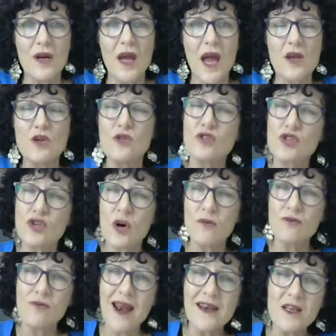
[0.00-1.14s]
and you stop
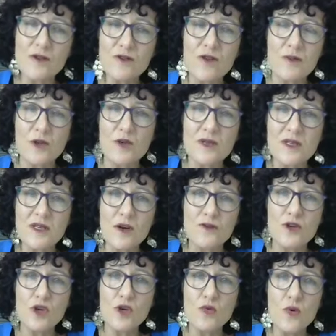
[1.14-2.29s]
running from yourself,
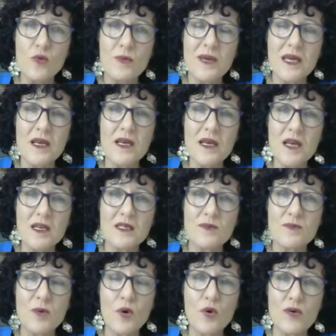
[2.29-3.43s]
you will begin
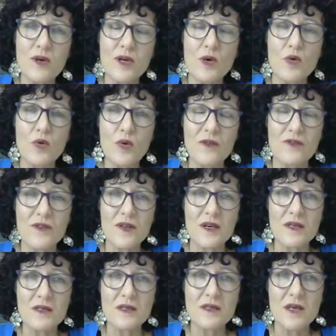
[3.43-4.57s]
exploring all of
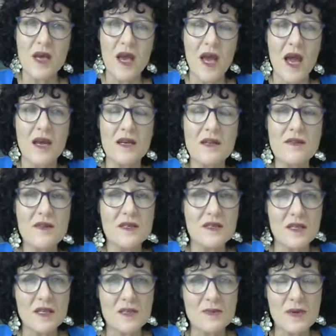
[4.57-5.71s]
this and in the
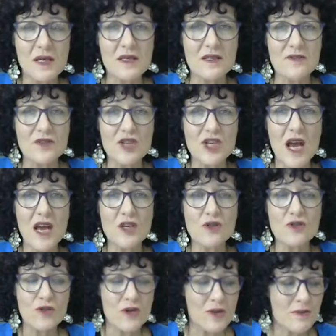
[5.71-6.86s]
six pillars of change
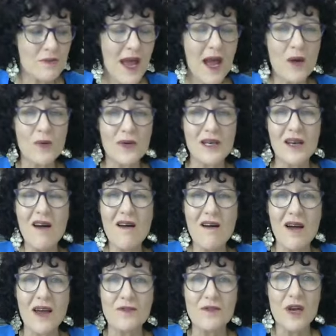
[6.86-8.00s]
for an empowered
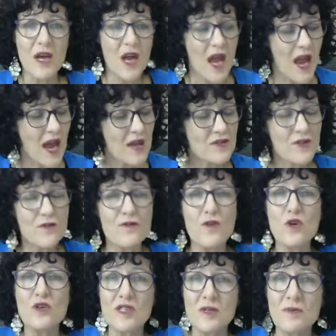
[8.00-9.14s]
life, and the
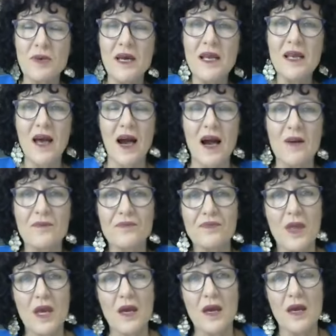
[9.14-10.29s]
first pillar
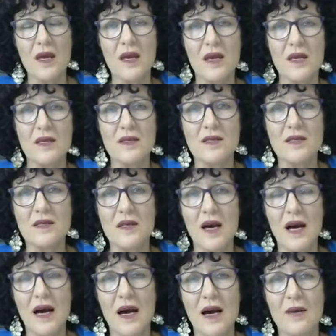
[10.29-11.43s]
is
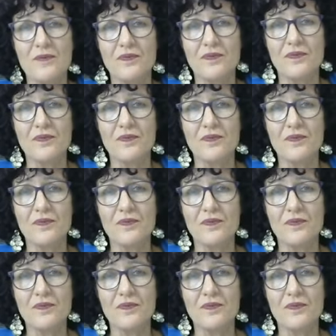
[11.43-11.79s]
um,